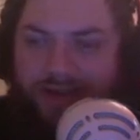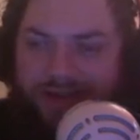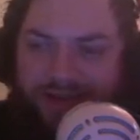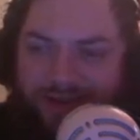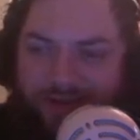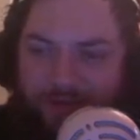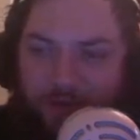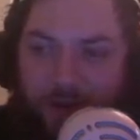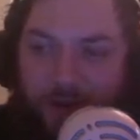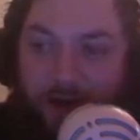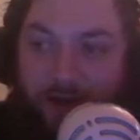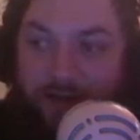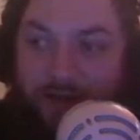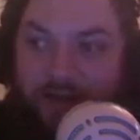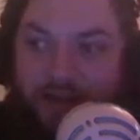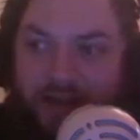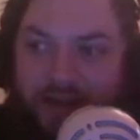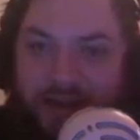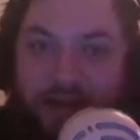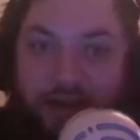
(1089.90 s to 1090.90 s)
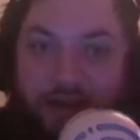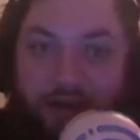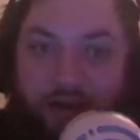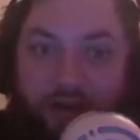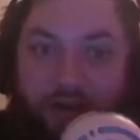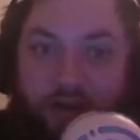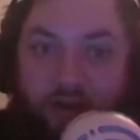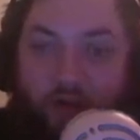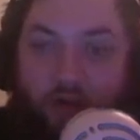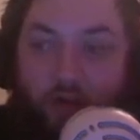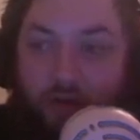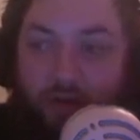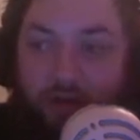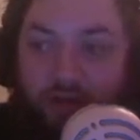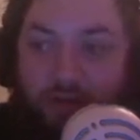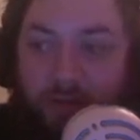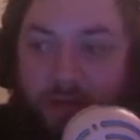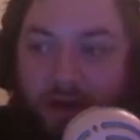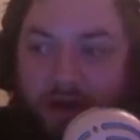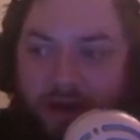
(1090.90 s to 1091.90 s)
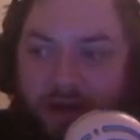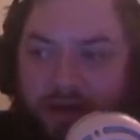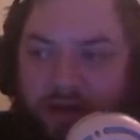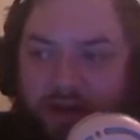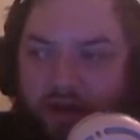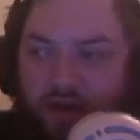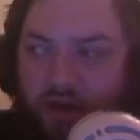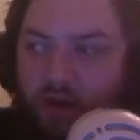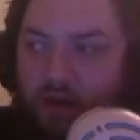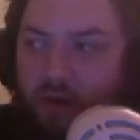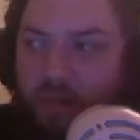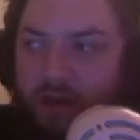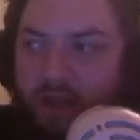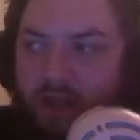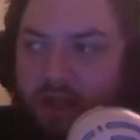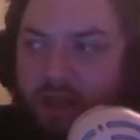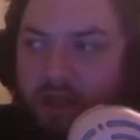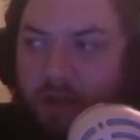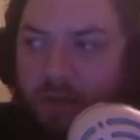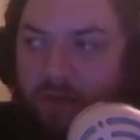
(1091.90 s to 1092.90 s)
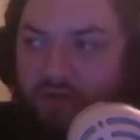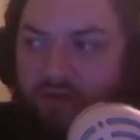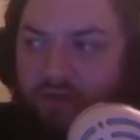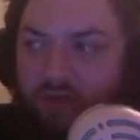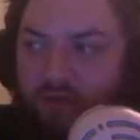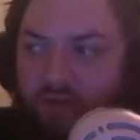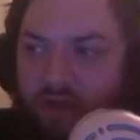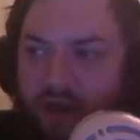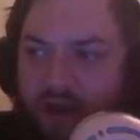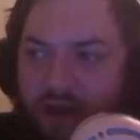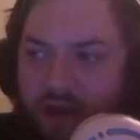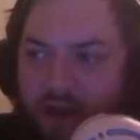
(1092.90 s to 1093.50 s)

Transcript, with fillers: Or, well, kill you or spawn, you know what I mean? Like, before they...